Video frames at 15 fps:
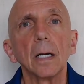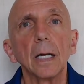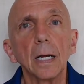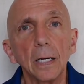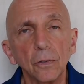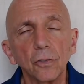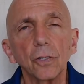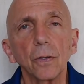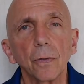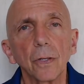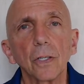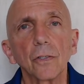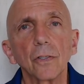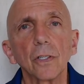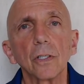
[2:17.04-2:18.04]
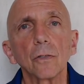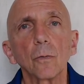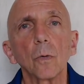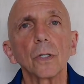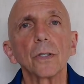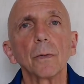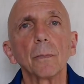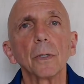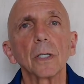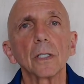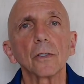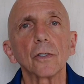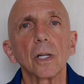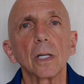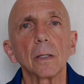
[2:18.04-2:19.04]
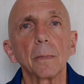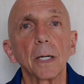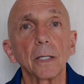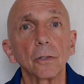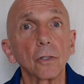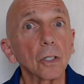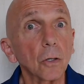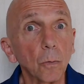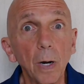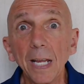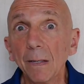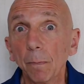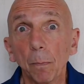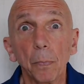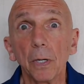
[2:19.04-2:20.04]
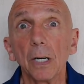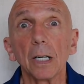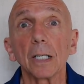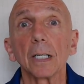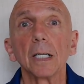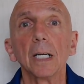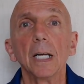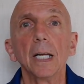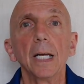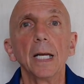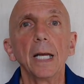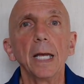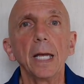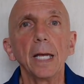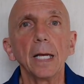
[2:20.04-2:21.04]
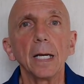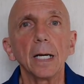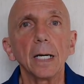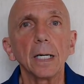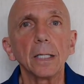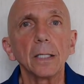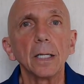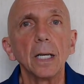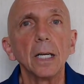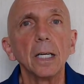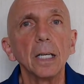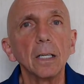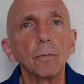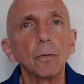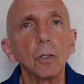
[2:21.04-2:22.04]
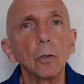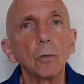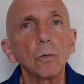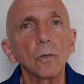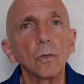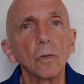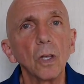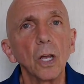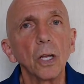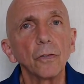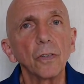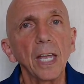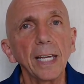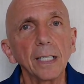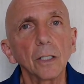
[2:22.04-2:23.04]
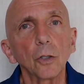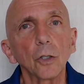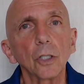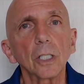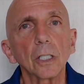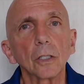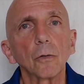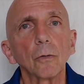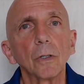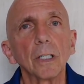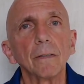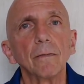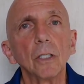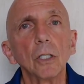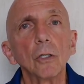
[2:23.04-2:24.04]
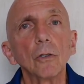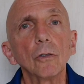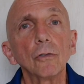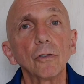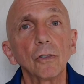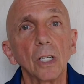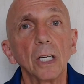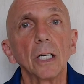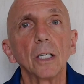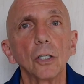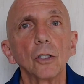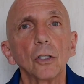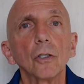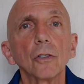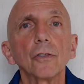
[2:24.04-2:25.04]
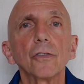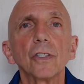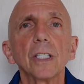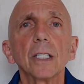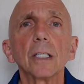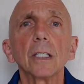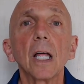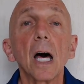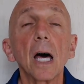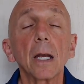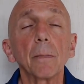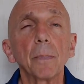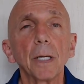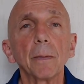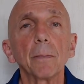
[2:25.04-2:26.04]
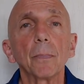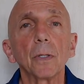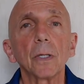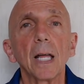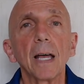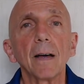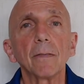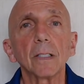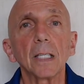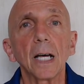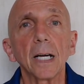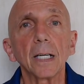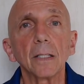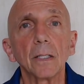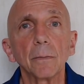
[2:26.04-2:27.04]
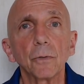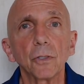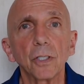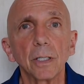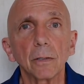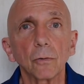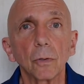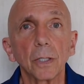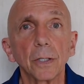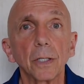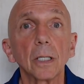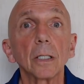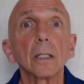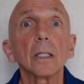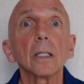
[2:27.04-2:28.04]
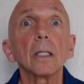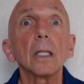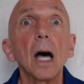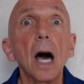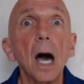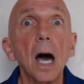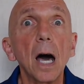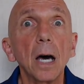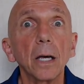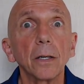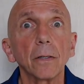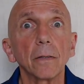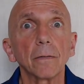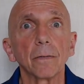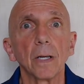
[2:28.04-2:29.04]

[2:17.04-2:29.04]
And so this is what the book is all about. It's a great book. And if you take a look at the reviews, you'll see a lot of people have aligned themselves with it. A lot of